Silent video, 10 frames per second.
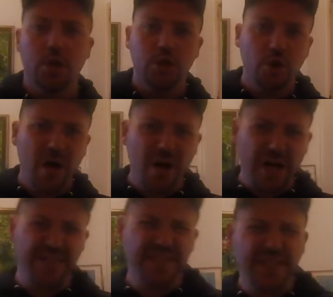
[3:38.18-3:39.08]
So
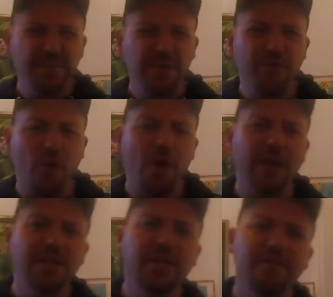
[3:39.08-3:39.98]
as I said before, I
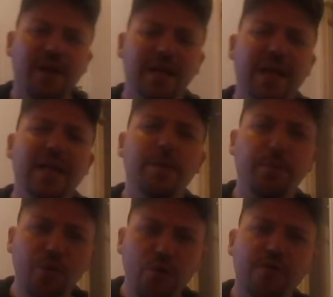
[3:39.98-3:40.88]
didn't find any
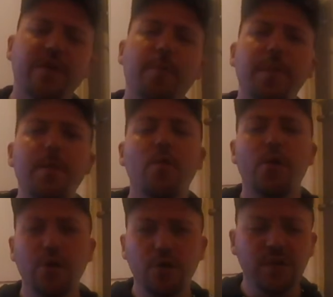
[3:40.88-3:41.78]
proof that people
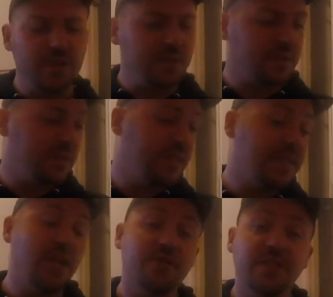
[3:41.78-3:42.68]
were using this
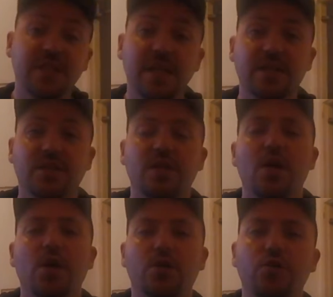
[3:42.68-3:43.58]
kind of sticks
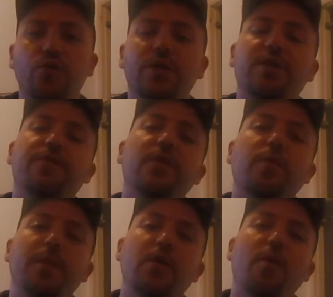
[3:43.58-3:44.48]
during the
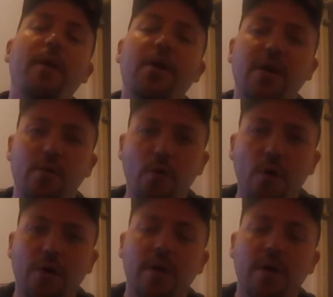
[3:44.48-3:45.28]
Filipino-American War,